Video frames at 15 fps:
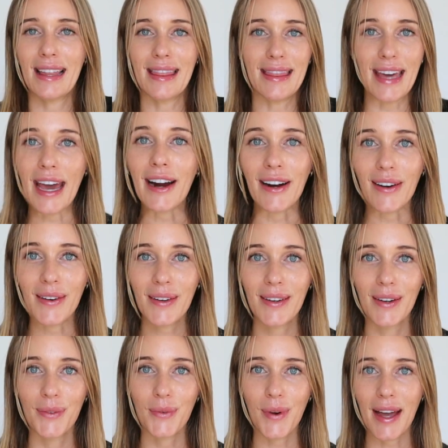
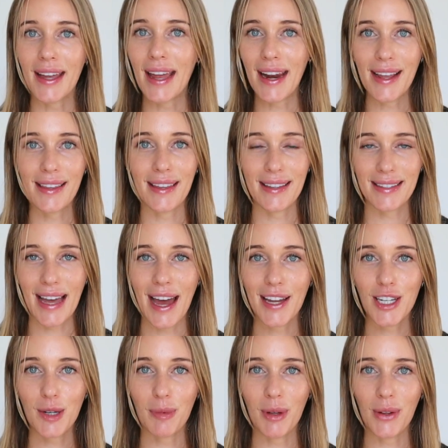there, right, anything
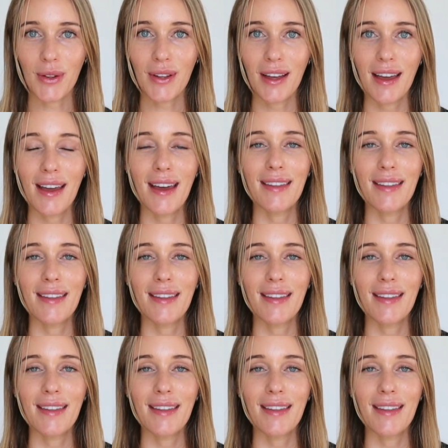tangible,